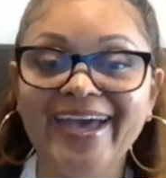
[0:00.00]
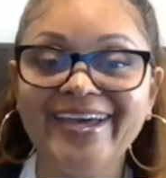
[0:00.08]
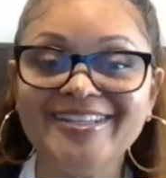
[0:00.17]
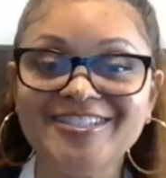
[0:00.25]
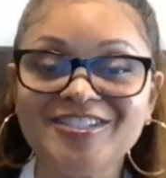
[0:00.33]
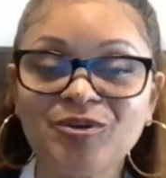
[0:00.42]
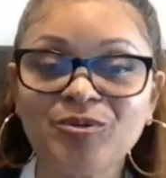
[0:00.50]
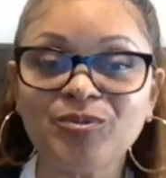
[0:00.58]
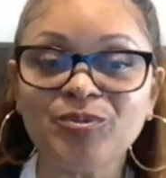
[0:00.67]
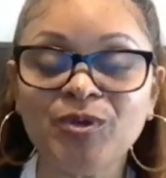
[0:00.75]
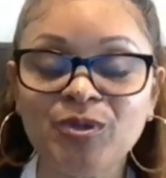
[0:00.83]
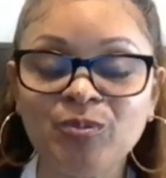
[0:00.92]

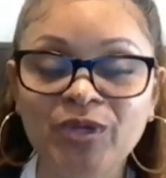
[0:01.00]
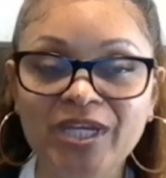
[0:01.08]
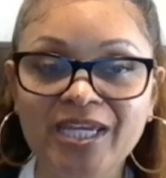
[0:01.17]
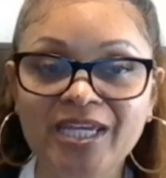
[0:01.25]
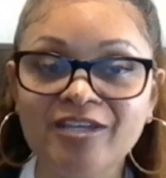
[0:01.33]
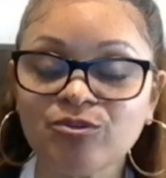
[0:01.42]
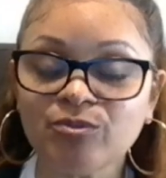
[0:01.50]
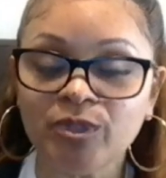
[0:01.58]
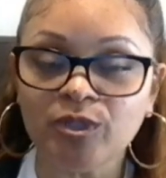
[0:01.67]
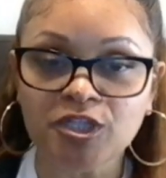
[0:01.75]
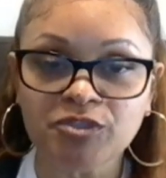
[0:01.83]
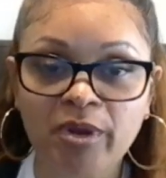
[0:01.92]
And so
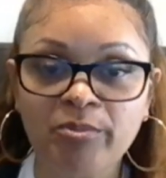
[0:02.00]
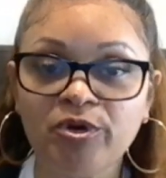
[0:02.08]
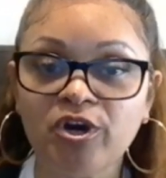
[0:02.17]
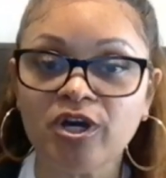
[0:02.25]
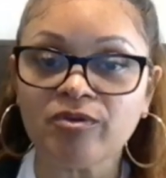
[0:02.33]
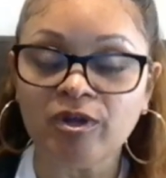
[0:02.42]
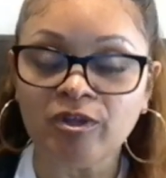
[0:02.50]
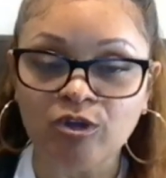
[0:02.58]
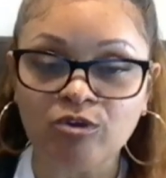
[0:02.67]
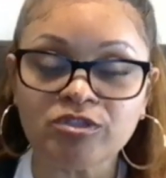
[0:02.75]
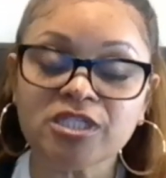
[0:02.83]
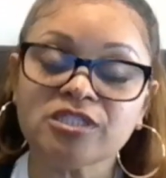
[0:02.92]
we launched my book.